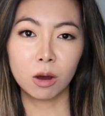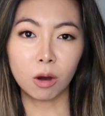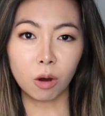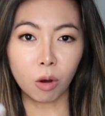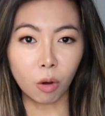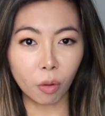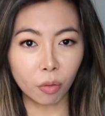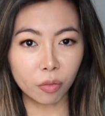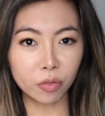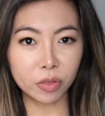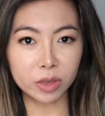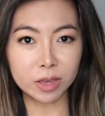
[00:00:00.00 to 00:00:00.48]

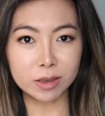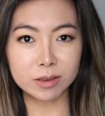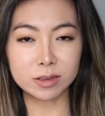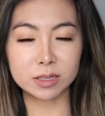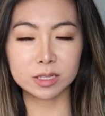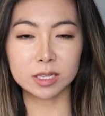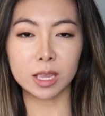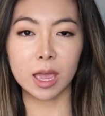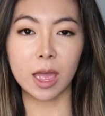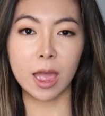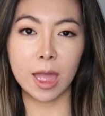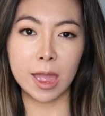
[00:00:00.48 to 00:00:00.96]
on
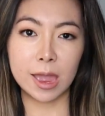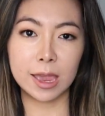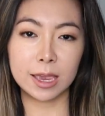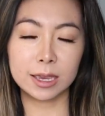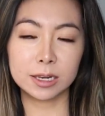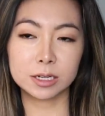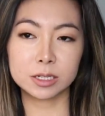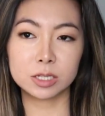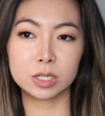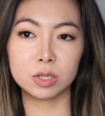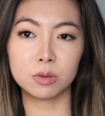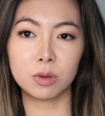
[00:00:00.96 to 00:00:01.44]
these,
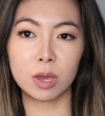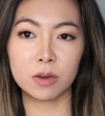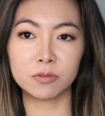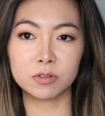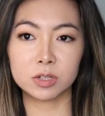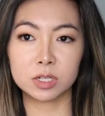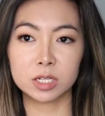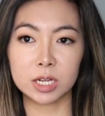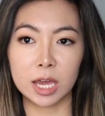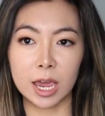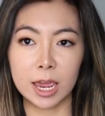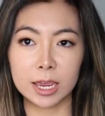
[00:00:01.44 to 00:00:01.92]
and you have
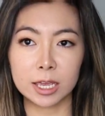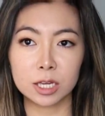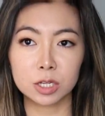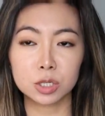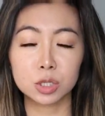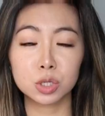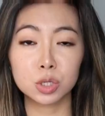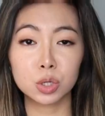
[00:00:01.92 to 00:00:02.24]
to take